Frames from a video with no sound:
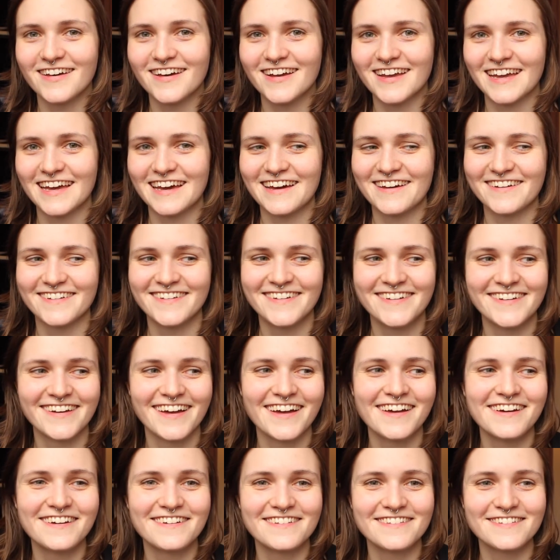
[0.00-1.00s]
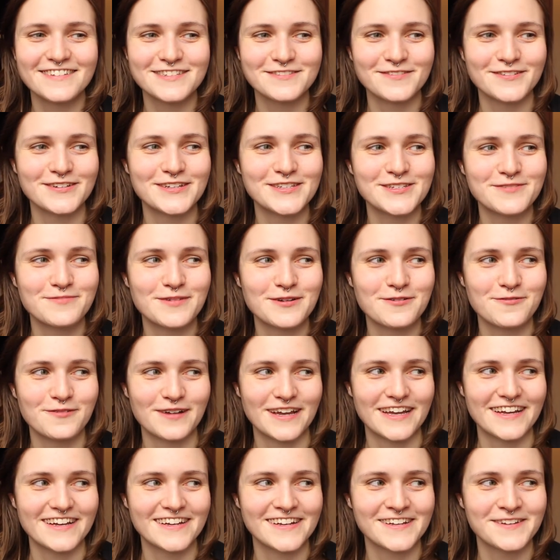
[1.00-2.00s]
Okay, this one is a bit
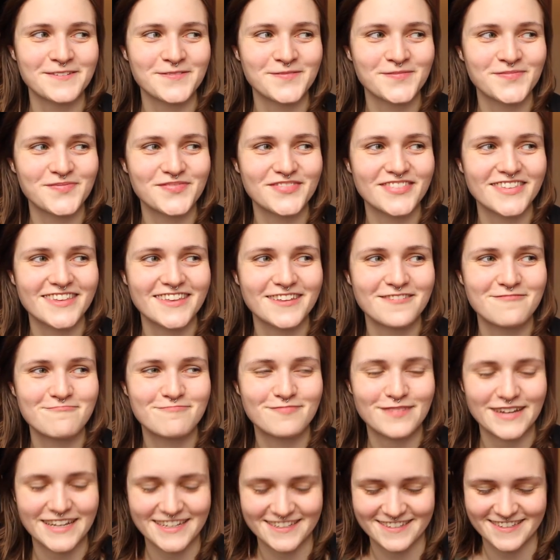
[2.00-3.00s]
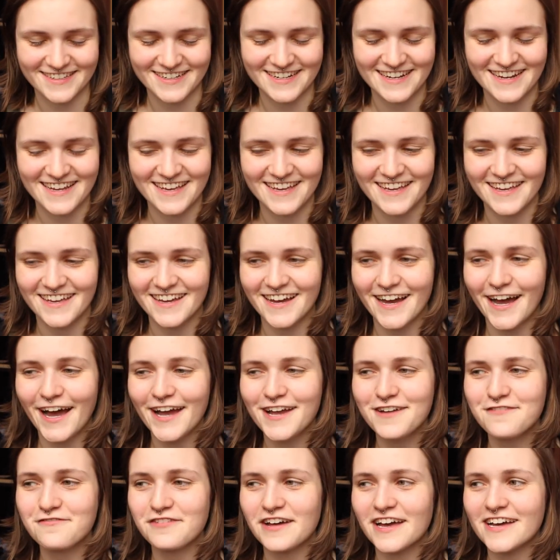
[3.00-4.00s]
weird. Basically,
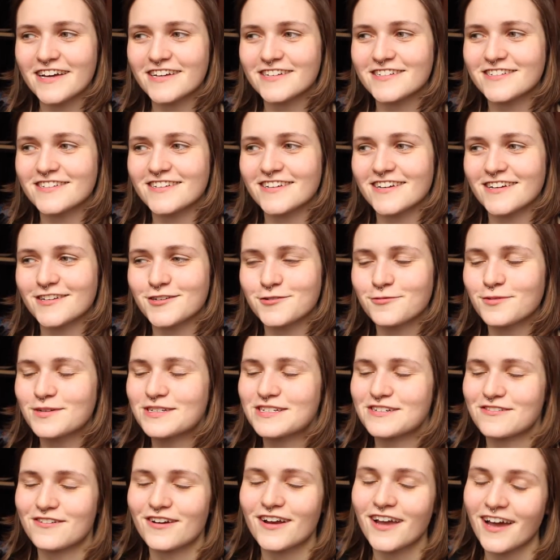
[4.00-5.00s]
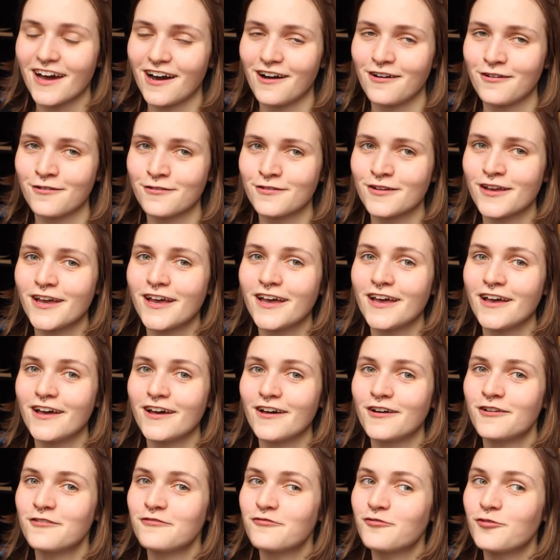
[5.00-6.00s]
I have had a Twitter account
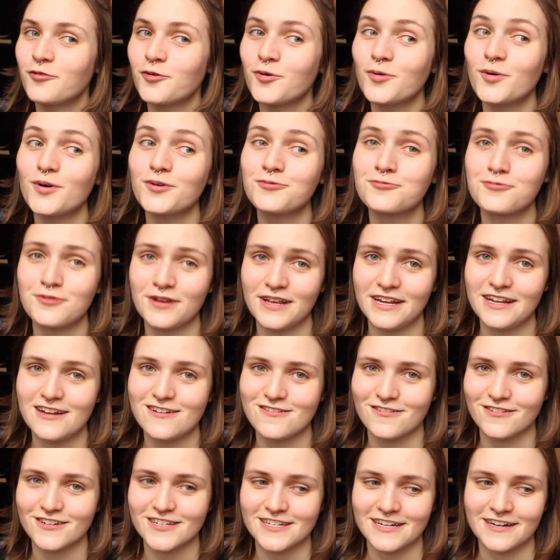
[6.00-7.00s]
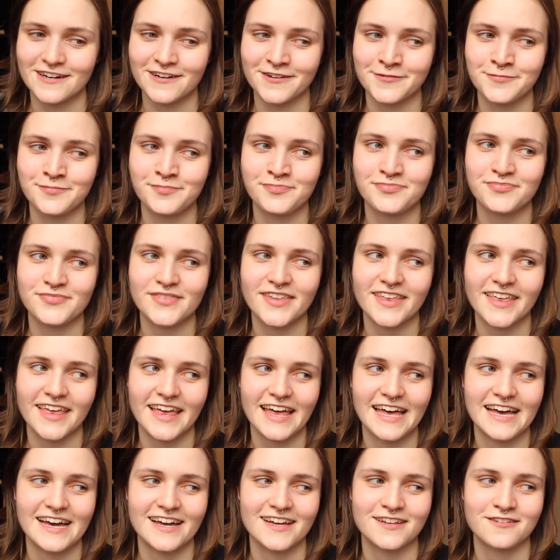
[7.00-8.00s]
for a really long time,
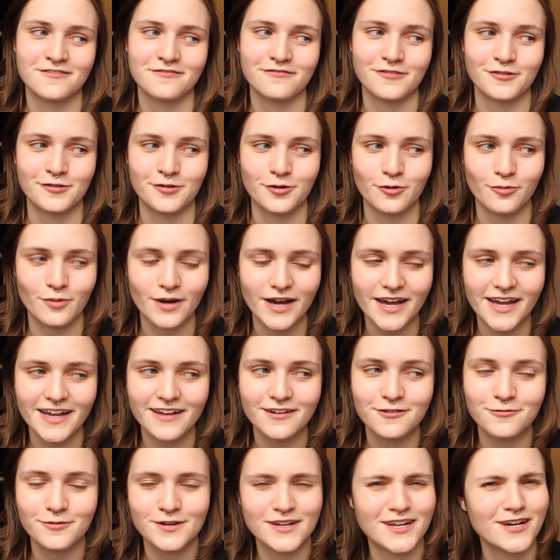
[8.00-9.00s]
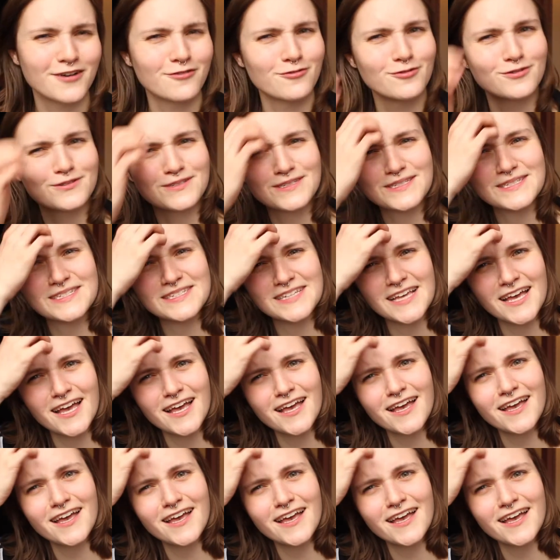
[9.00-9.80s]
and for a while when I was,